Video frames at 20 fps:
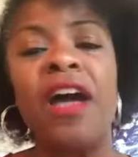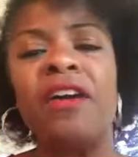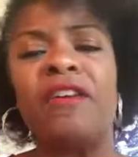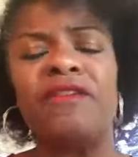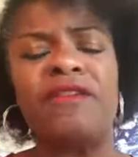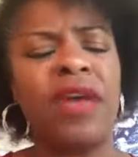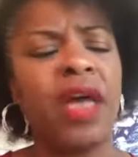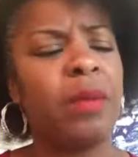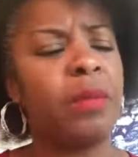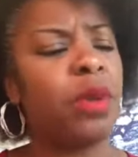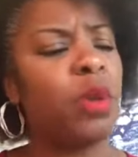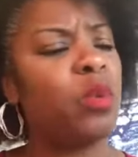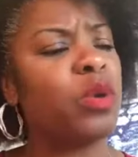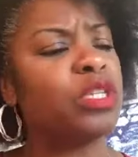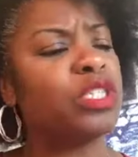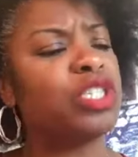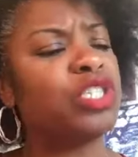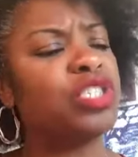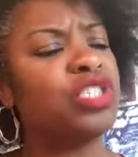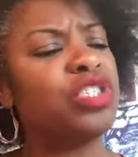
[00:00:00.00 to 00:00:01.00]
Velma
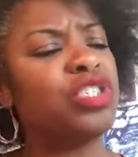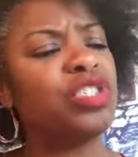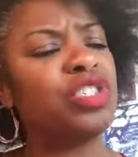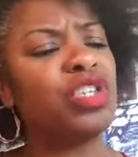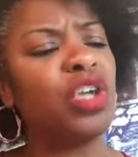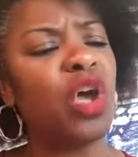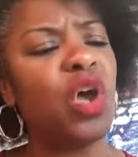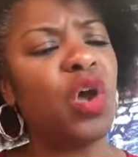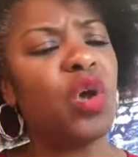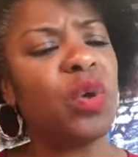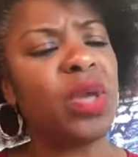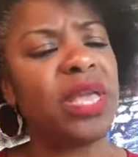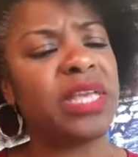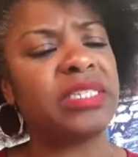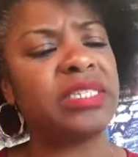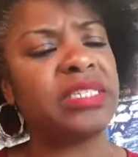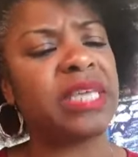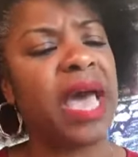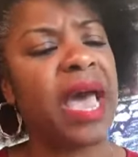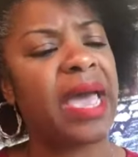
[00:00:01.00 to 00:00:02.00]
was so
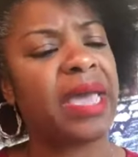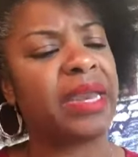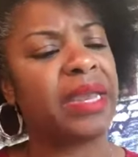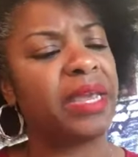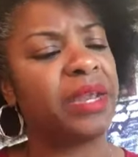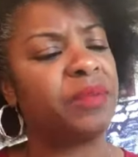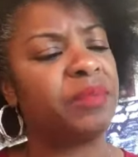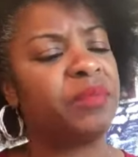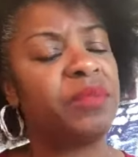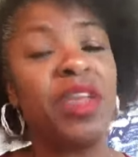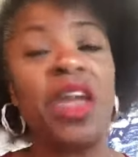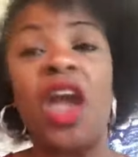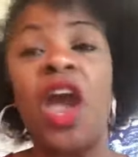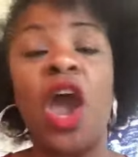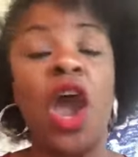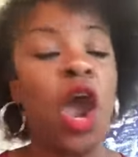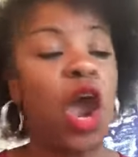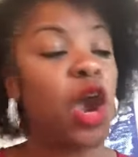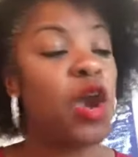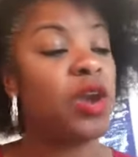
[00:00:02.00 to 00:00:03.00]
excited.
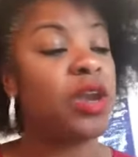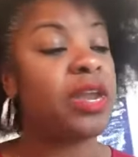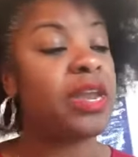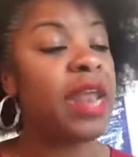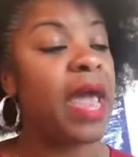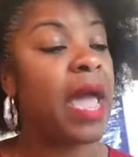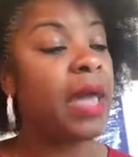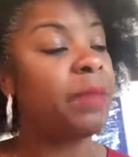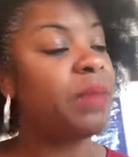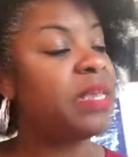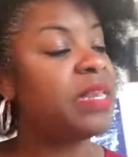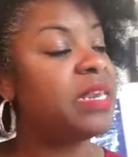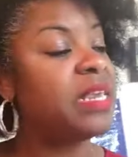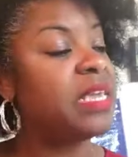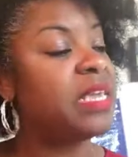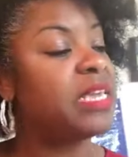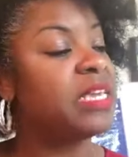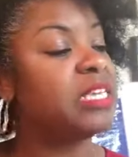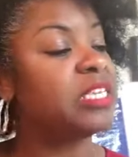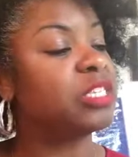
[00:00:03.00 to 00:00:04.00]
Her knobby
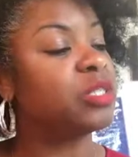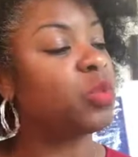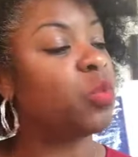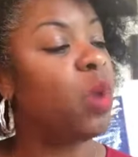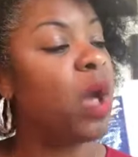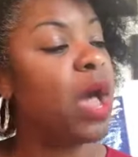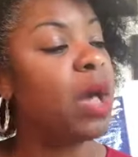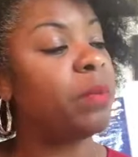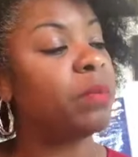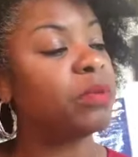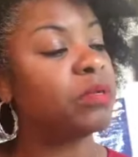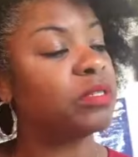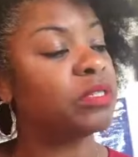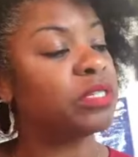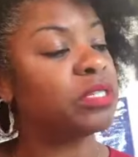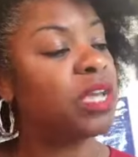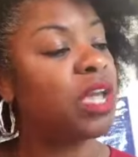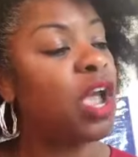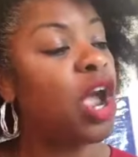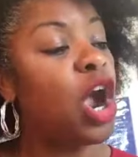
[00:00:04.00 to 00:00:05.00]
knees
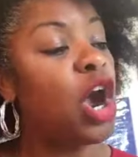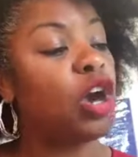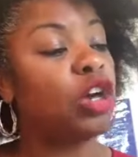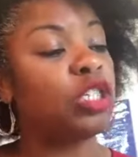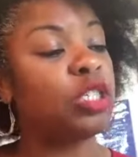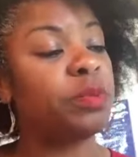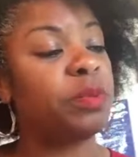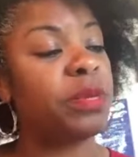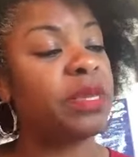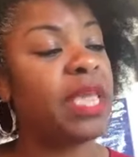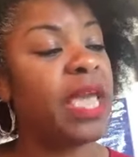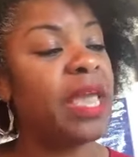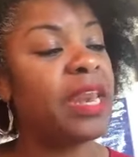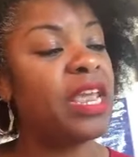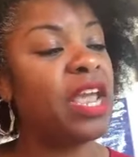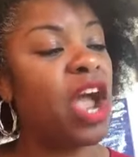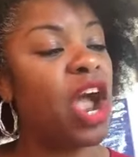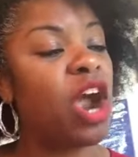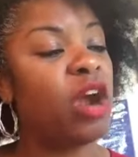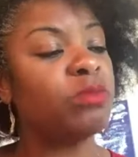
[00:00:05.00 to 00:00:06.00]
wobbled, her
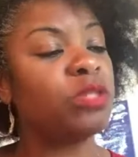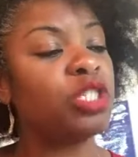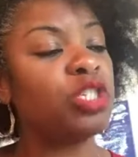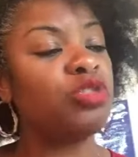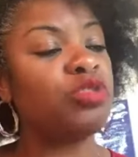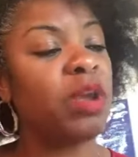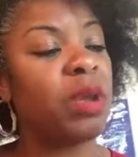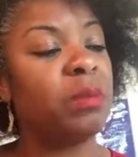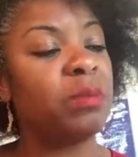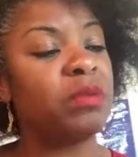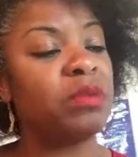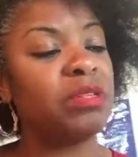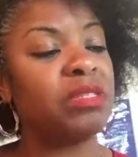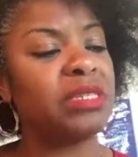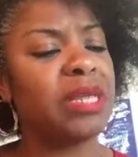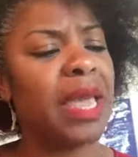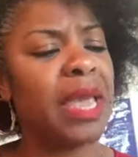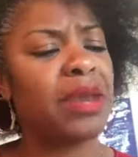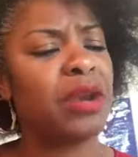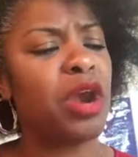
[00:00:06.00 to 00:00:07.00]
spaghetti arms
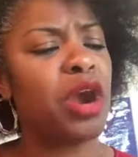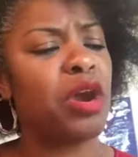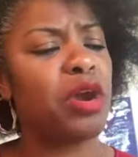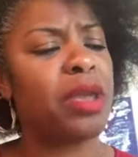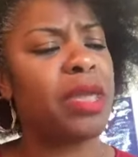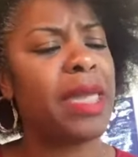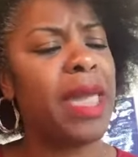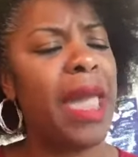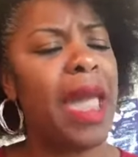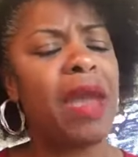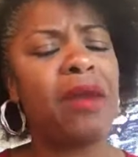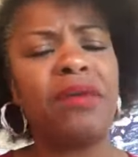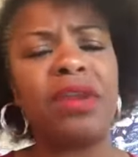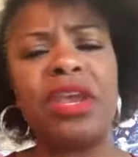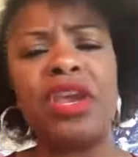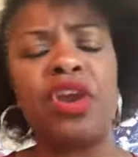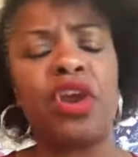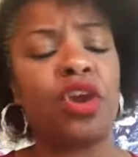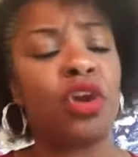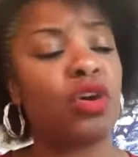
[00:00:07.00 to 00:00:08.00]
trembled, and her
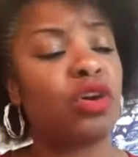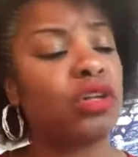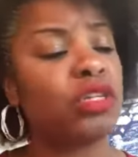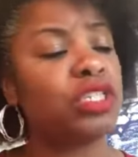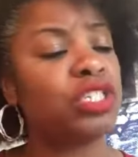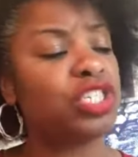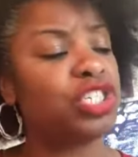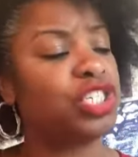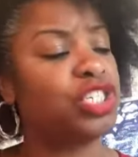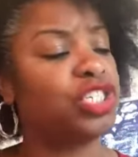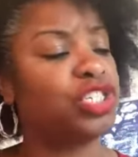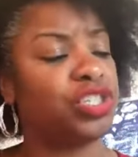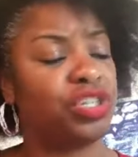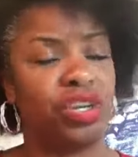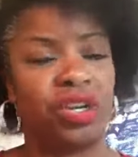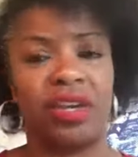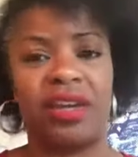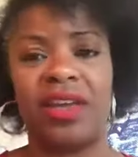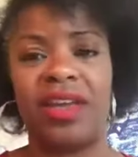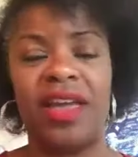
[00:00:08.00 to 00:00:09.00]
carroty curls
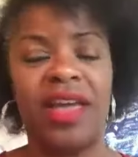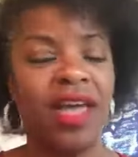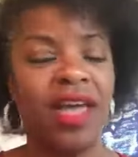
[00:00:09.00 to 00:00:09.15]
shook.